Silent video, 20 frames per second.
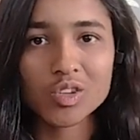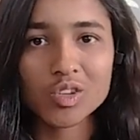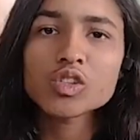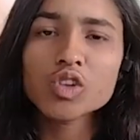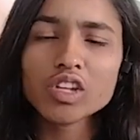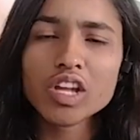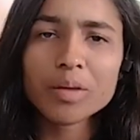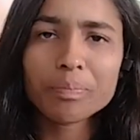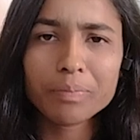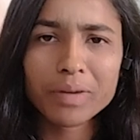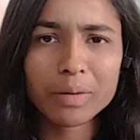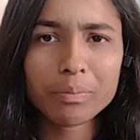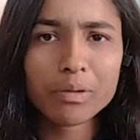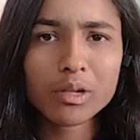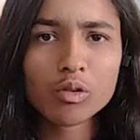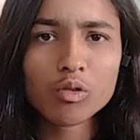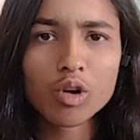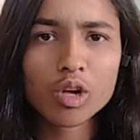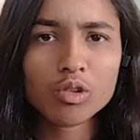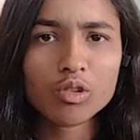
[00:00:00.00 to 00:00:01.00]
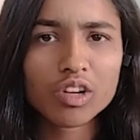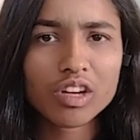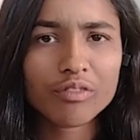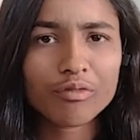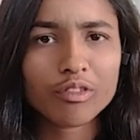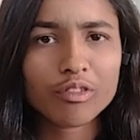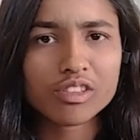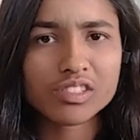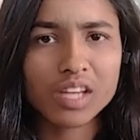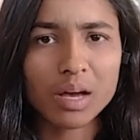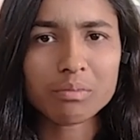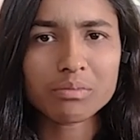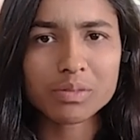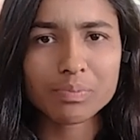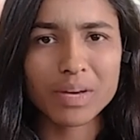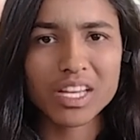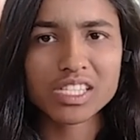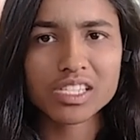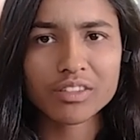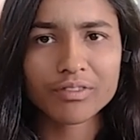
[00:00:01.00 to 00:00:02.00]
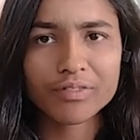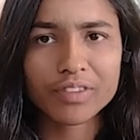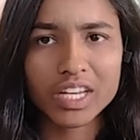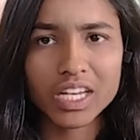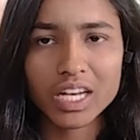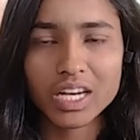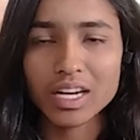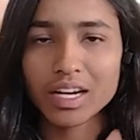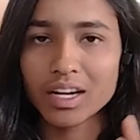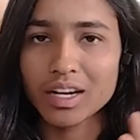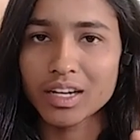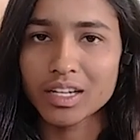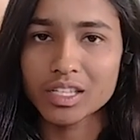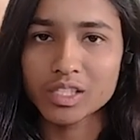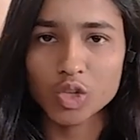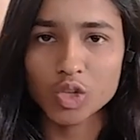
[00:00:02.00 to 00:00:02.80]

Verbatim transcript: so that people who are looking for some specific uh,